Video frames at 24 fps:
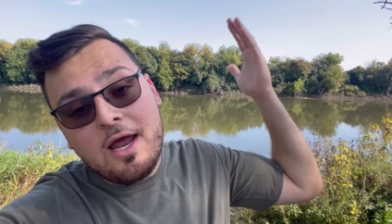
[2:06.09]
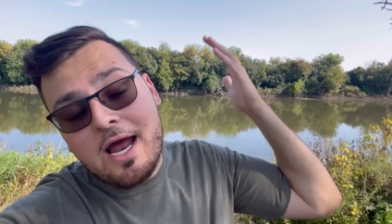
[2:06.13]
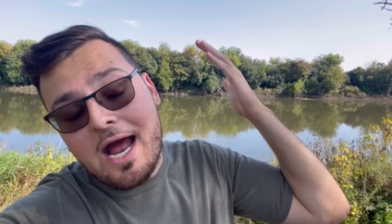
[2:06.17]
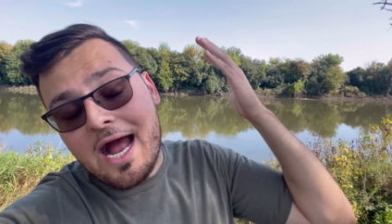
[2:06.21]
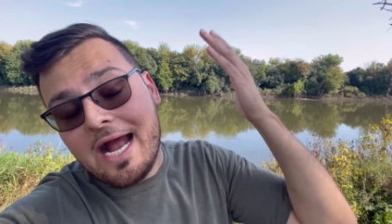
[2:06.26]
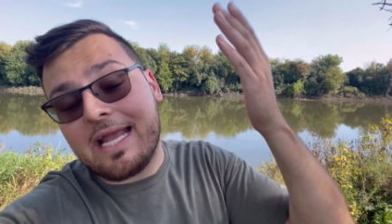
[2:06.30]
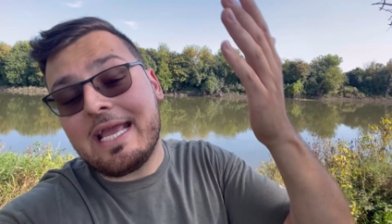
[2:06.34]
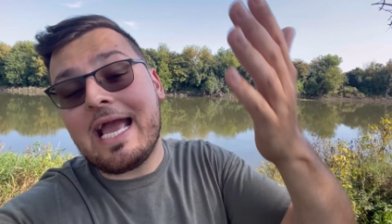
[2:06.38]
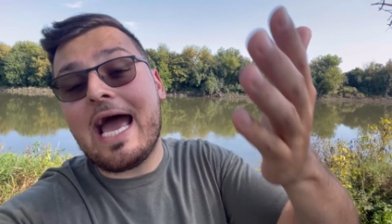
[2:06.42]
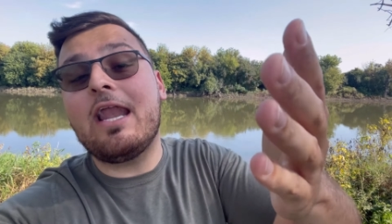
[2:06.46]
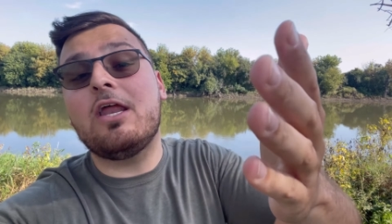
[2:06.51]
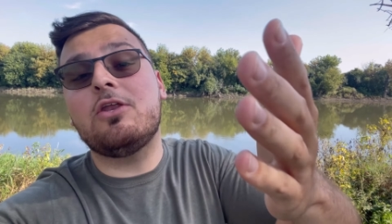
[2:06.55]

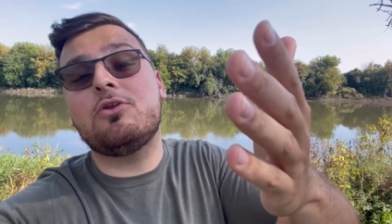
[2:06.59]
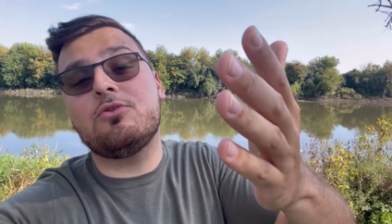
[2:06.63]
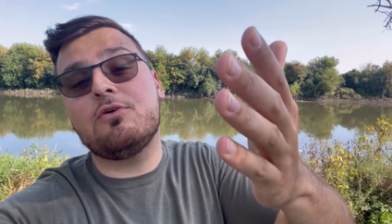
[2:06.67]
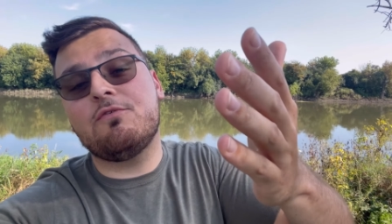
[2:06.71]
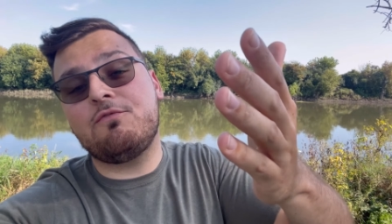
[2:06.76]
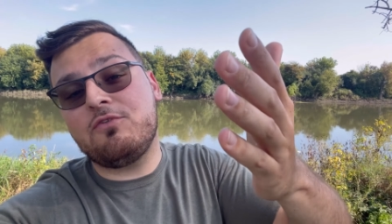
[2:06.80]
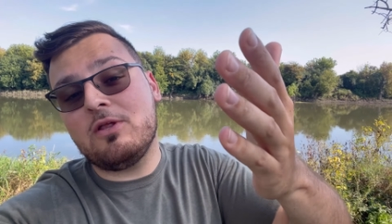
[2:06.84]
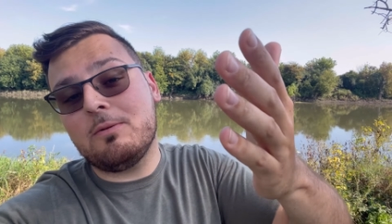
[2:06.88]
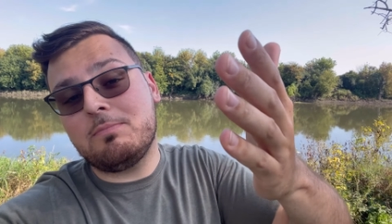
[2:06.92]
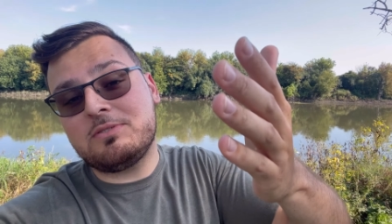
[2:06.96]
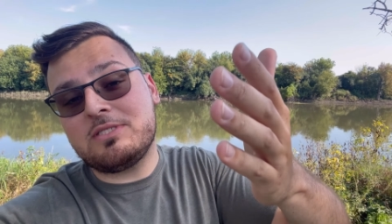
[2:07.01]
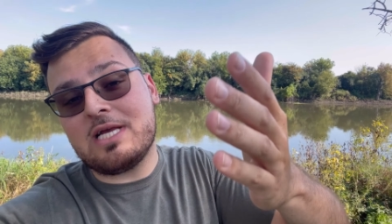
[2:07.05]
I got to do the
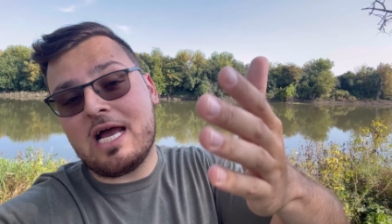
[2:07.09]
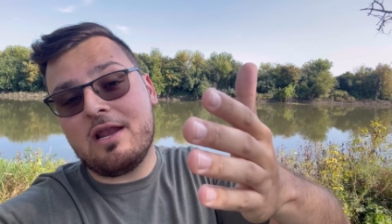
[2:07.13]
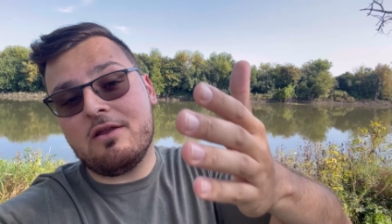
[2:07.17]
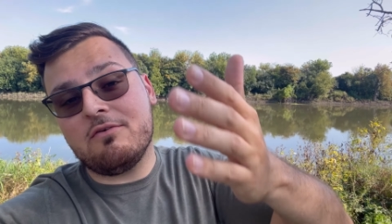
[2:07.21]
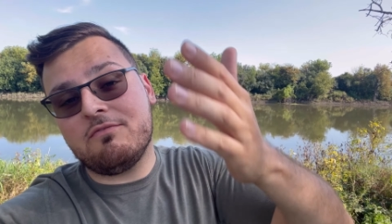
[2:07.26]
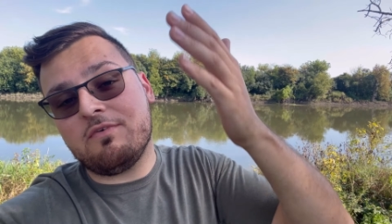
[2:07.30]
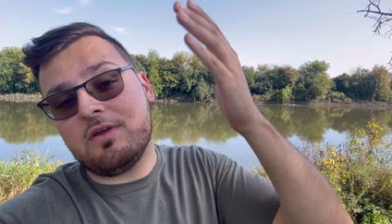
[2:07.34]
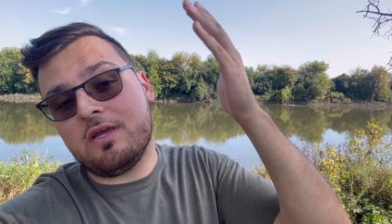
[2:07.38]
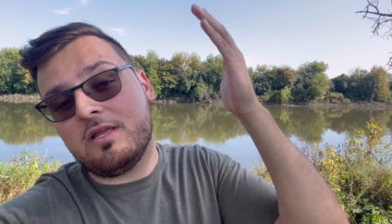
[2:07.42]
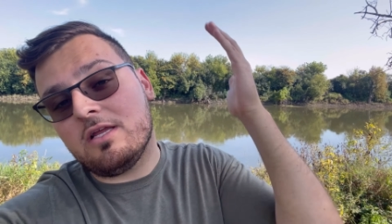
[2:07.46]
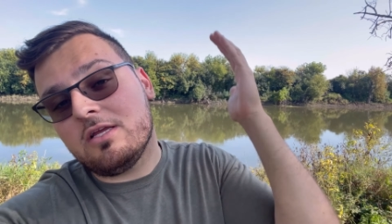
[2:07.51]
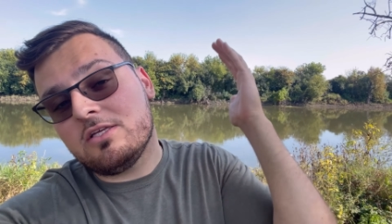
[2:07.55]
flip side
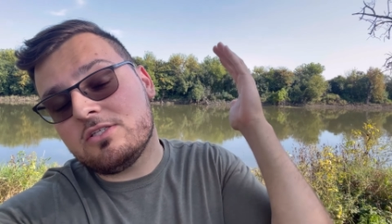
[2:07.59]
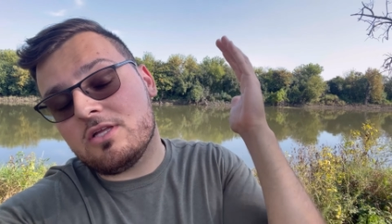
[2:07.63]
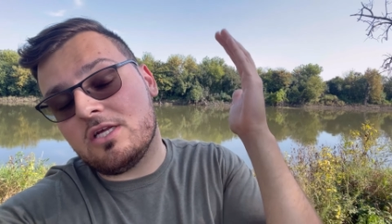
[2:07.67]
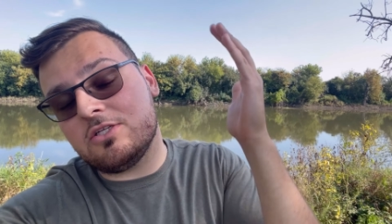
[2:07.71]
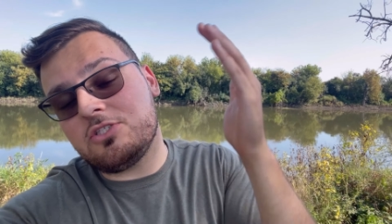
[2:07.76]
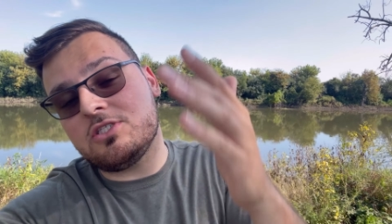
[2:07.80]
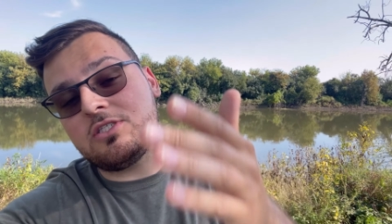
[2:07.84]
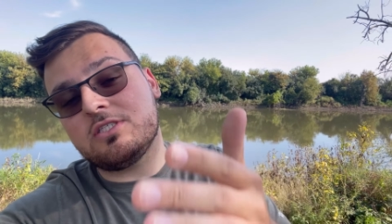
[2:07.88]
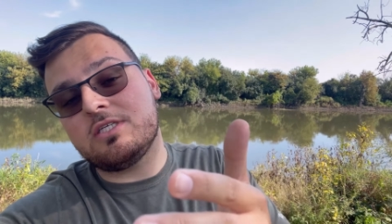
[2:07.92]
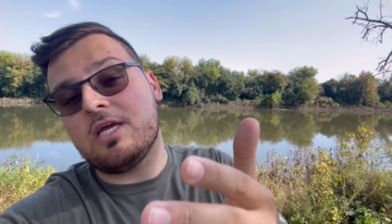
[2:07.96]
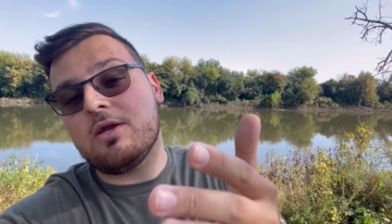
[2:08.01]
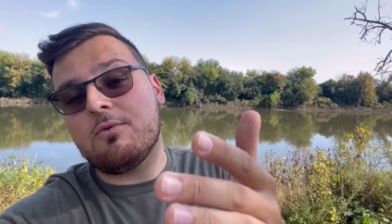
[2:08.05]
of it. So
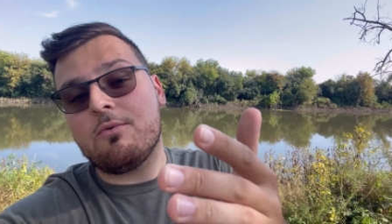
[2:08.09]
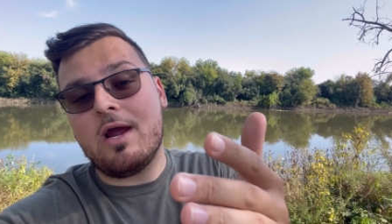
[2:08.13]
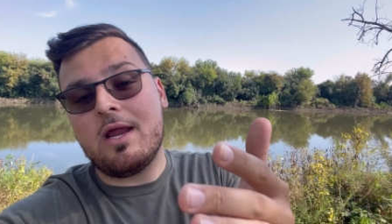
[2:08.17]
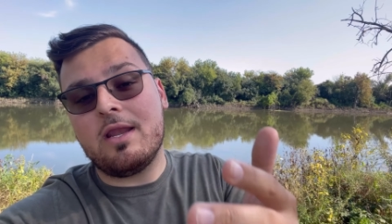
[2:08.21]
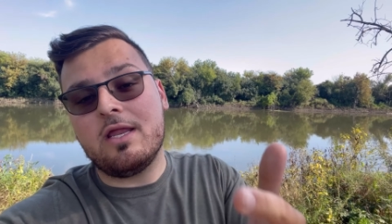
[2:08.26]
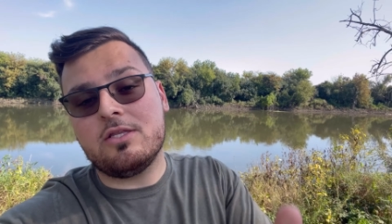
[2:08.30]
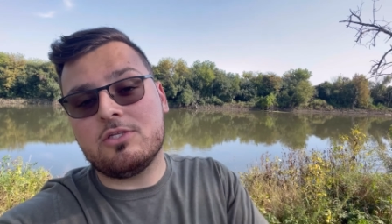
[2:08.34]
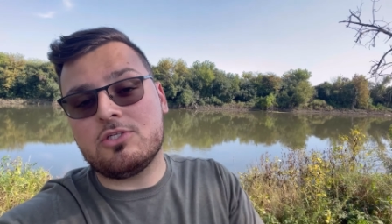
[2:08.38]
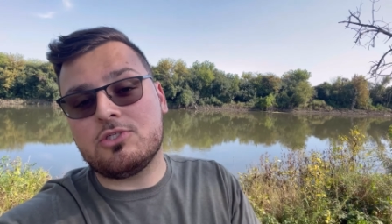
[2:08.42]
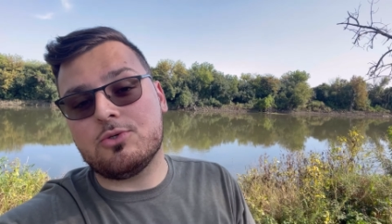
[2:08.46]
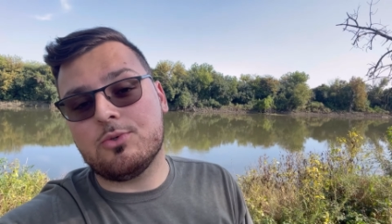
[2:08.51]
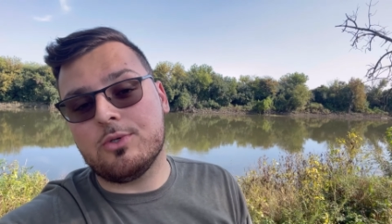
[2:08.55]
let's just get right
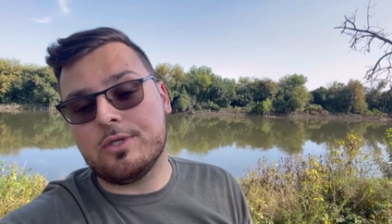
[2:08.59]
into